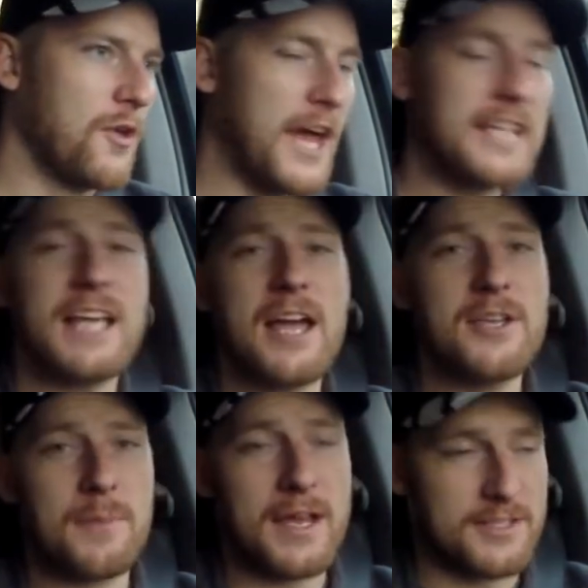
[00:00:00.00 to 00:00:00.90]
That's how
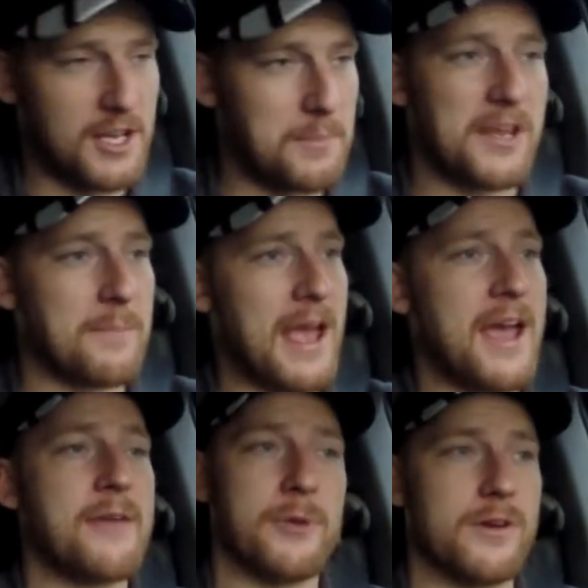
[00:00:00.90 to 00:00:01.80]
you make somebody
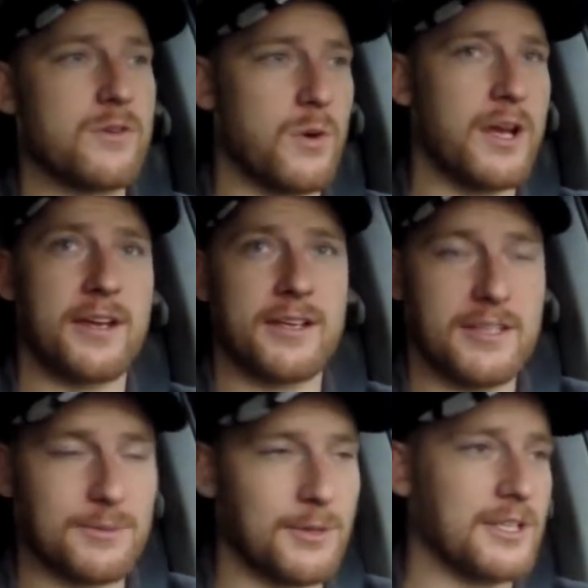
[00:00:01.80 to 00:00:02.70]
mad real quick,
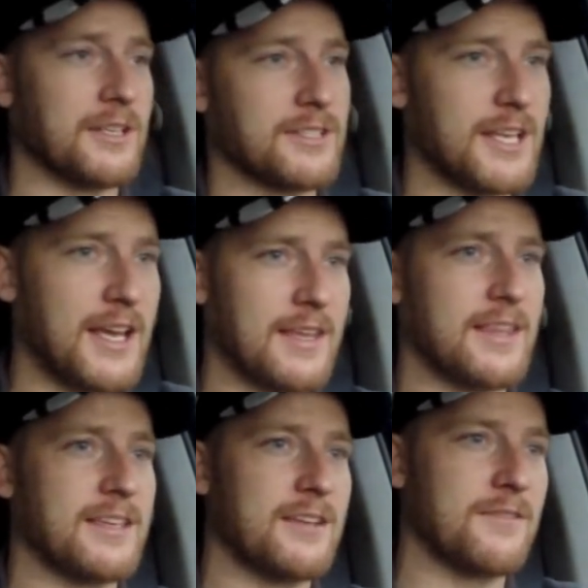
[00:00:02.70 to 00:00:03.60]
is when you say
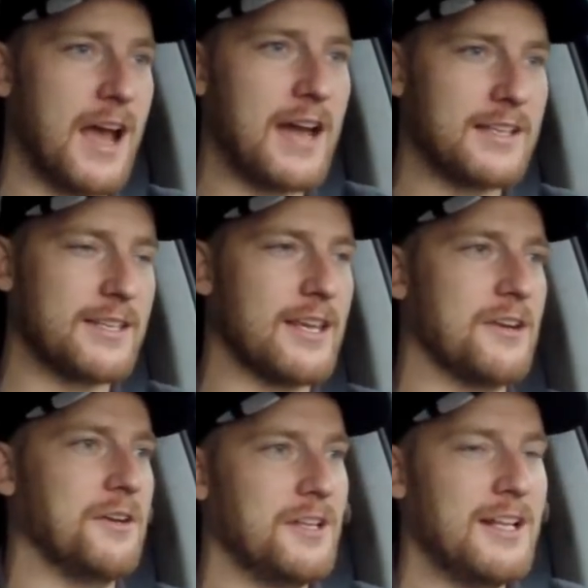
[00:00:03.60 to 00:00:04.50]
that you've got a
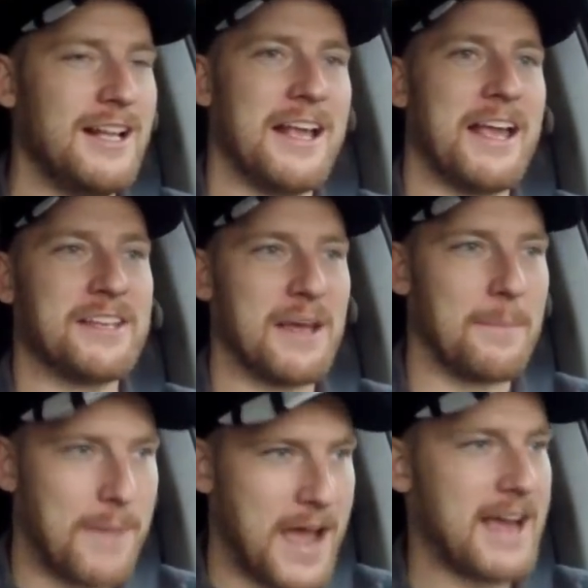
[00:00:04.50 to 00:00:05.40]
deal and you
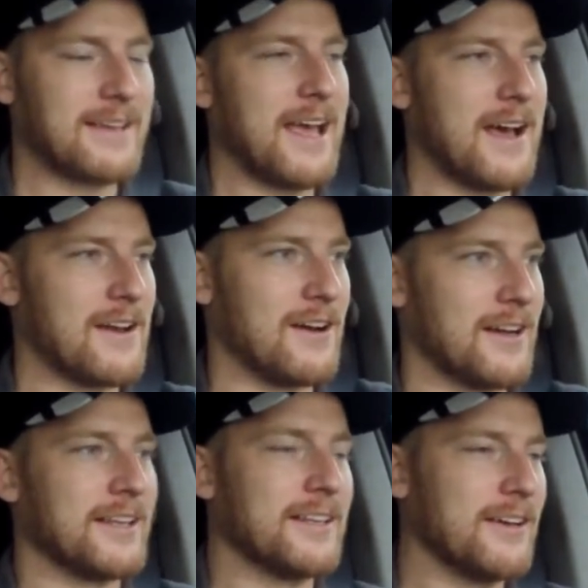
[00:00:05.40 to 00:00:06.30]
back out
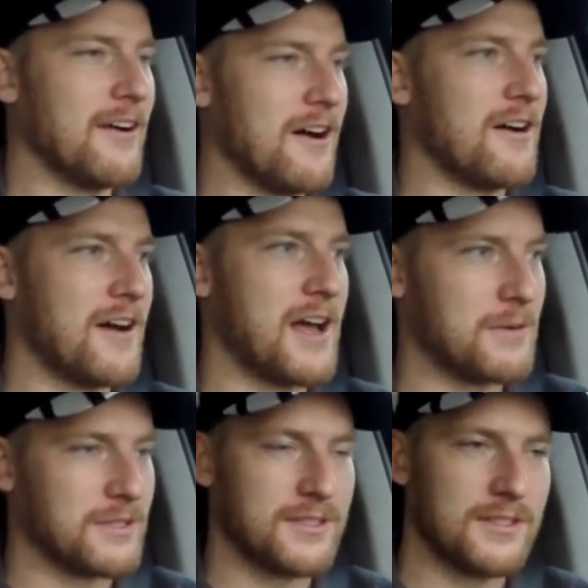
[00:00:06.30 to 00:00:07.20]
on it. Oh,
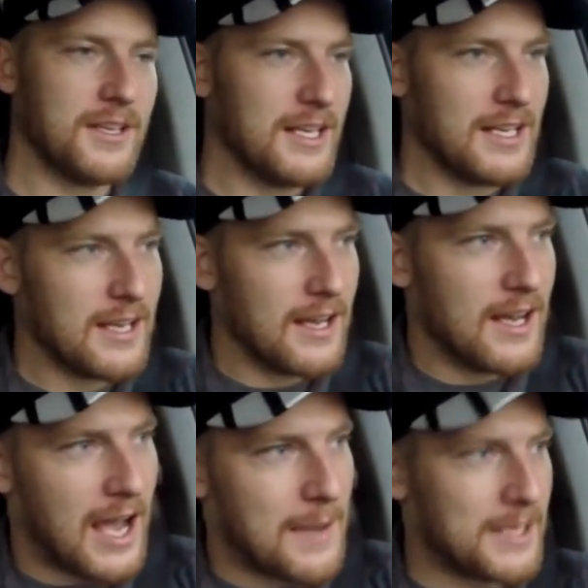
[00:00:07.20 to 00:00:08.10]

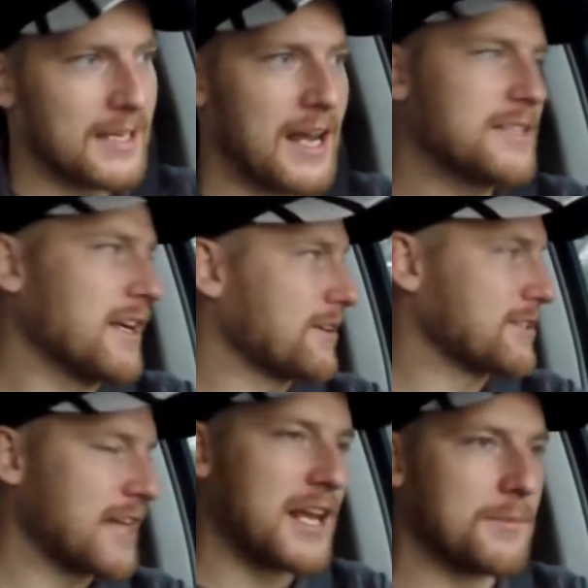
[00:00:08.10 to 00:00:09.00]
I mean, that's
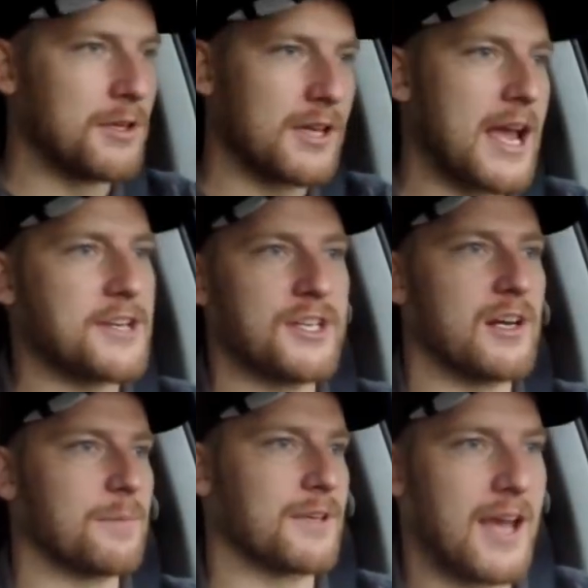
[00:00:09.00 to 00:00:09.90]
understandable. A guy showed
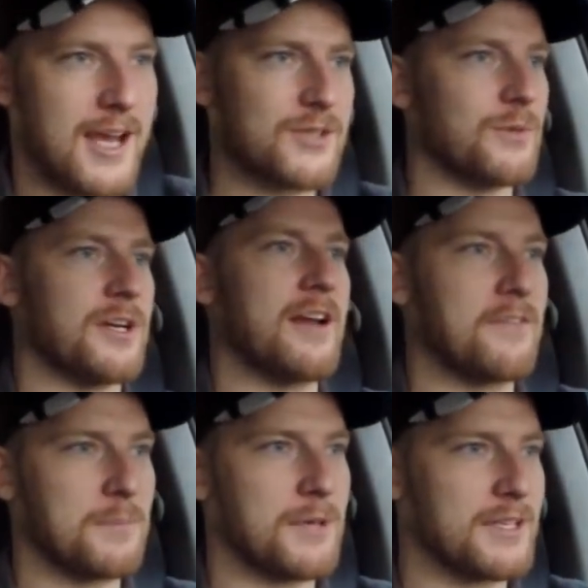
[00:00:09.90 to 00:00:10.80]
up with cash or
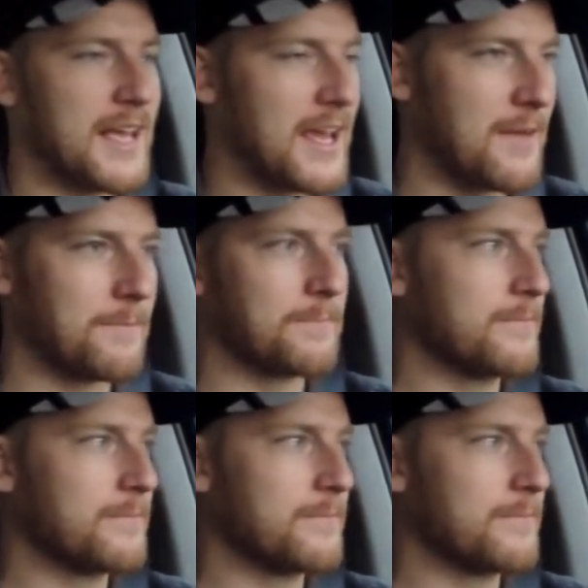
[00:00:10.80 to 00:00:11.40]
whatever, but damn.